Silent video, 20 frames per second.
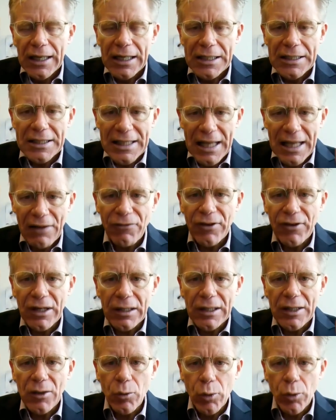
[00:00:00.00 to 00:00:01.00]
It
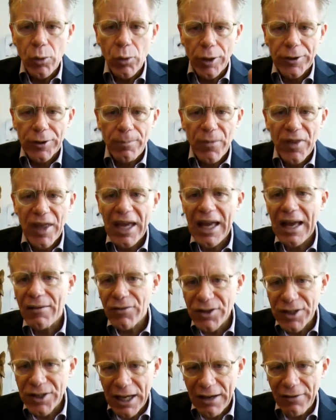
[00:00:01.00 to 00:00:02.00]
definitely worked. They
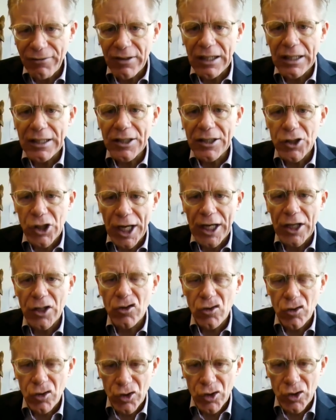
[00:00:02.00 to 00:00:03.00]
have definitely
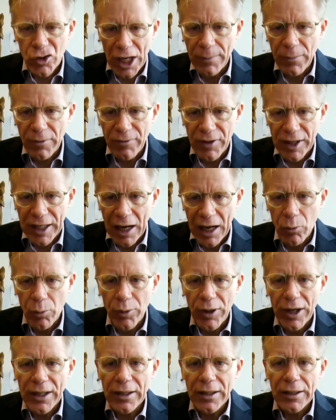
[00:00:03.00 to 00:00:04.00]
changed the shape of the
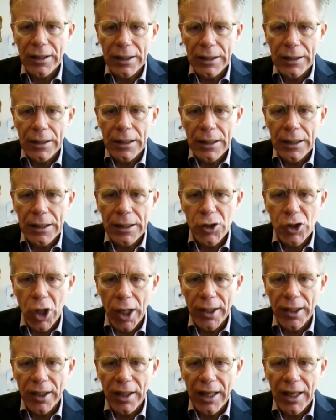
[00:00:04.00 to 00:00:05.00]
outbreak in
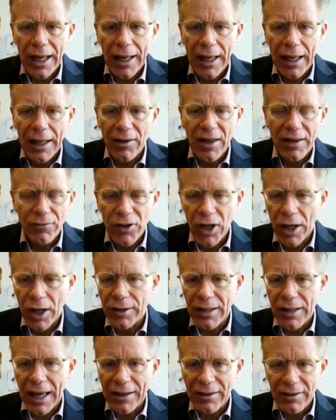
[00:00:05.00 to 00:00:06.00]
China, and they've done
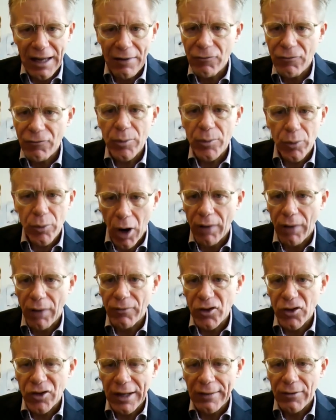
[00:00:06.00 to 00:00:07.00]
it at every
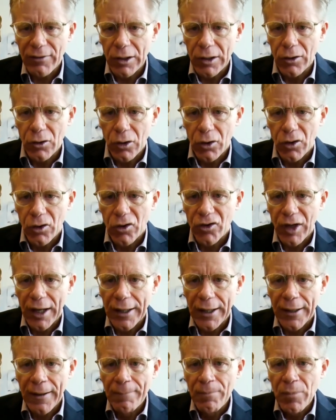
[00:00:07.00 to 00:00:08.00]
province level, it looks
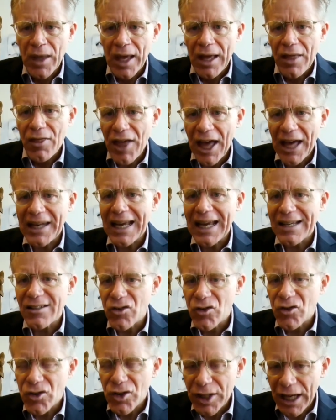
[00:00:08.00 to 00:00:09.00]
like. That
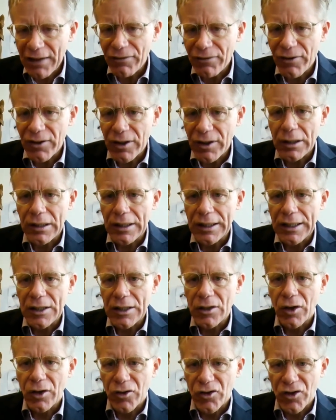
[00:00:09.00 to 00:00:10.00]
has
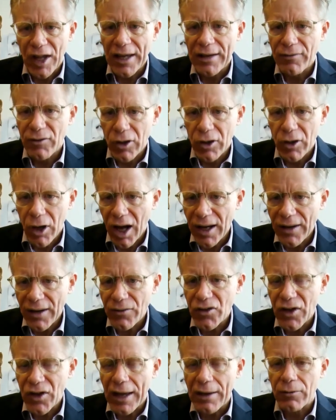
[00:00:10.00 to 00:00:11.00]
definitely saved
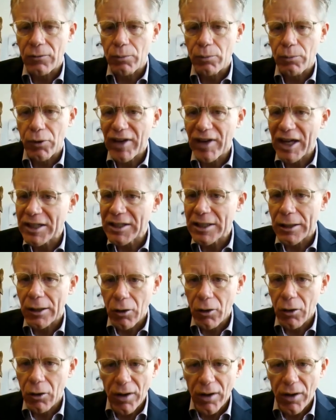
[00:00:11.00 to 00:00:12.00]
lives and prevented
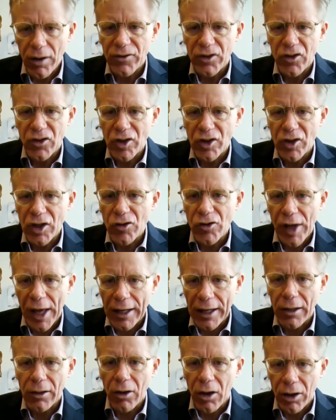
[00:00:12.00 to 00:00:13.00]
a lot of disease
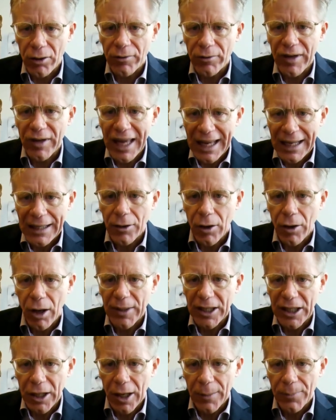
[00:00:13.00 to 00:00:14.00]
and a lot of
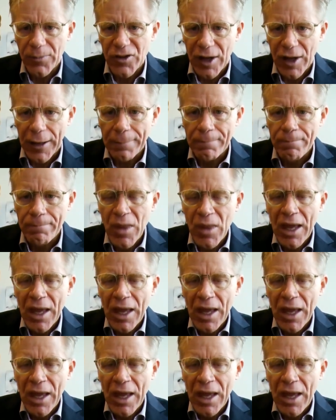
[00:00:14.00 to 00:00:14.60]
economic upset.